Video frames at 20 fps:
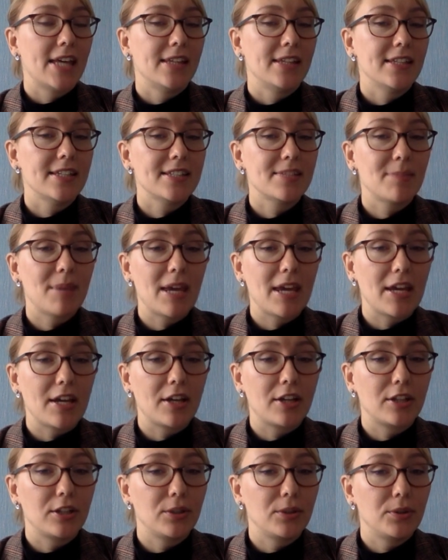These may
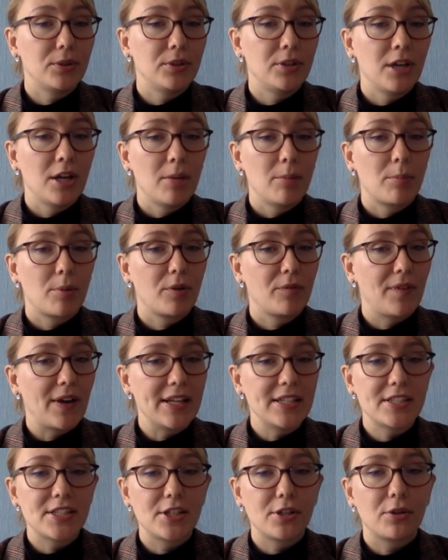include
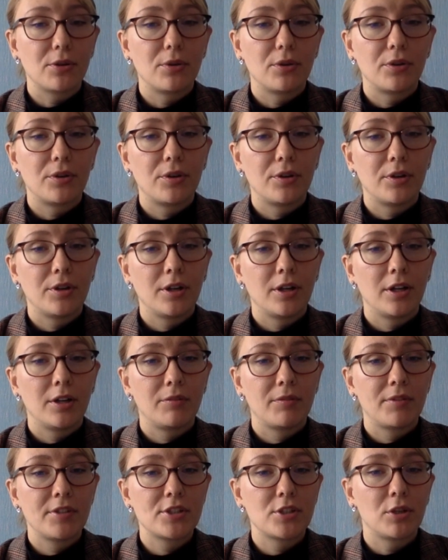preventing or
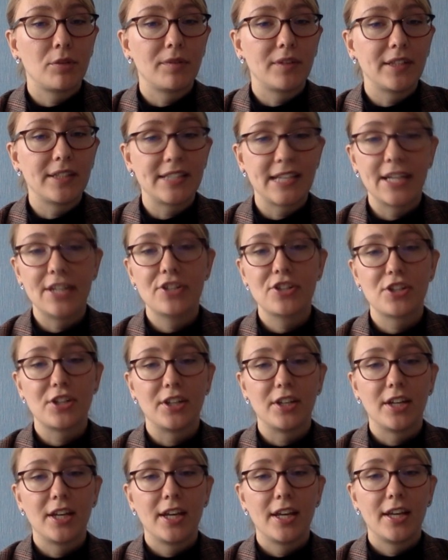resolving
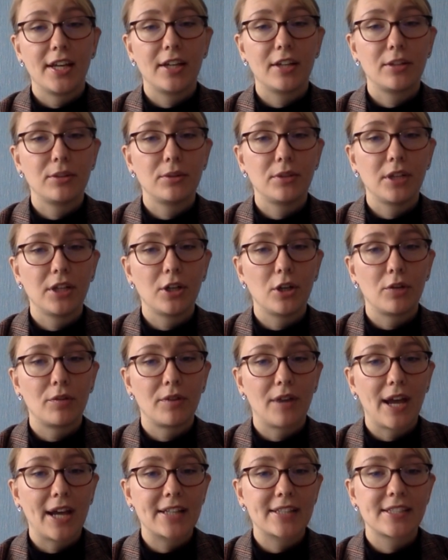tension, including over
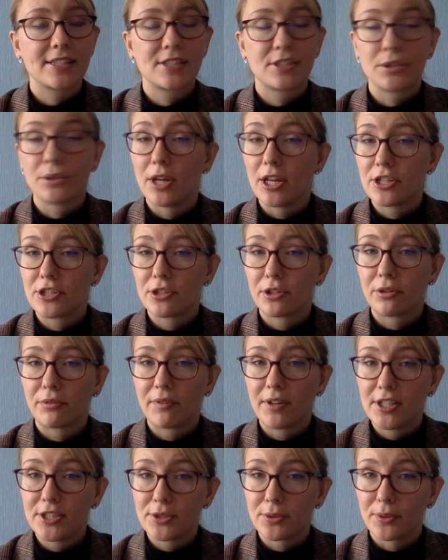access to natural
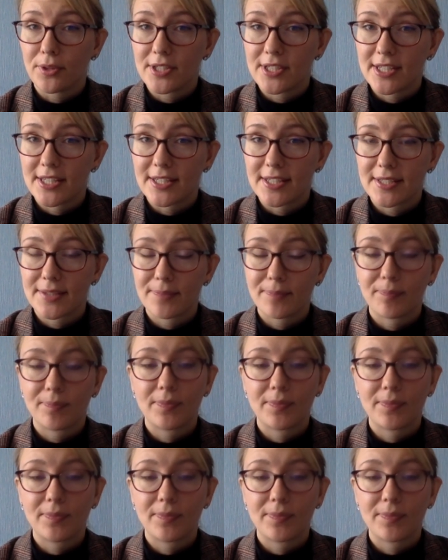resources.